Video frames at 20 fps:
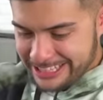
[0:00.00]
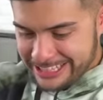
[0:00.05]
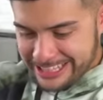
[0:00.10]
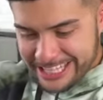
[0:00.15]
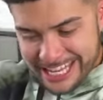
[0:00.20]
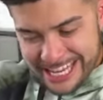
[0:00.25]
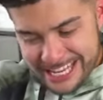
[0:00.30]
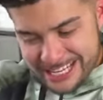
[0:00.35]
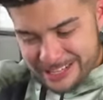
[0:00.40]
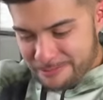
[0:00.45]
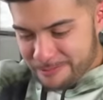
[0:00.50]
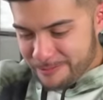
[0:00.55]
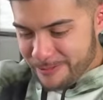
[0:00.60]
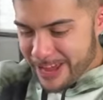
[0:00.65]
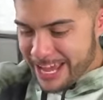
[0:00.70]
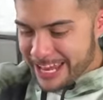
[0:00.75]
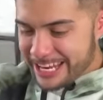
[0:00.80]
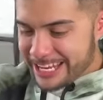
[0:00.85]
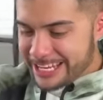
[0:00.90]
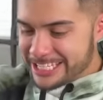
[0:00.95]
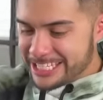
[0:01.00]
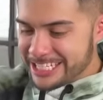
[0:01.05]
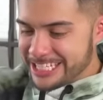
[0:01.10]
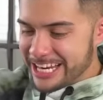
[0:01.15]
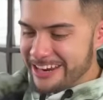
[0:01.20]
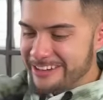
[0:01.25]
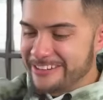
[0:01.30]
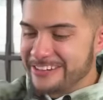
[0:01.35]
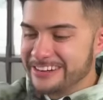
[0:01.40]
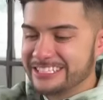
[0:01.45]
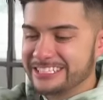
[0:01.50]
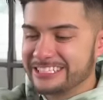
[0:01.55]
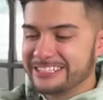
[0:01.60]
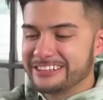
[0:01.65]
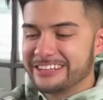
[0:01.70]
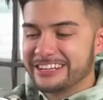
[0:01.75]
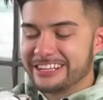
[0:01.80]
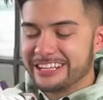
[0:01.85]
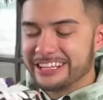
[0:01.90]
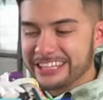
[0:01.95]
These Ben and Jerry's
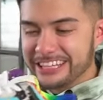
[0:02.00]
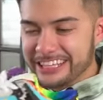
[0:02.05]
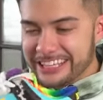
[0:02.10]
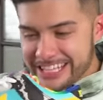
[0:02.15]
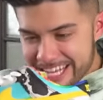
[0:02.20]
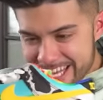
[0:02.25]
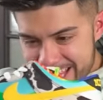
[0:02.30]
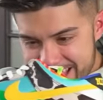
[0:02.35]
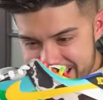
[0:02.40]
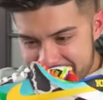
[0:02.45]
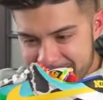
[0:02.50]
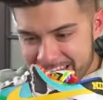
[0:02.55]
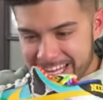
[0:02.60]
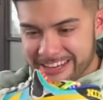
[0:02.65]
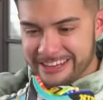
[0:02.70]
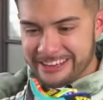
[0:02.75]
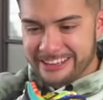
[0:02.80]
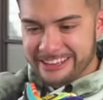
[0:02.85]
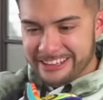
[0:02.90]
are clean.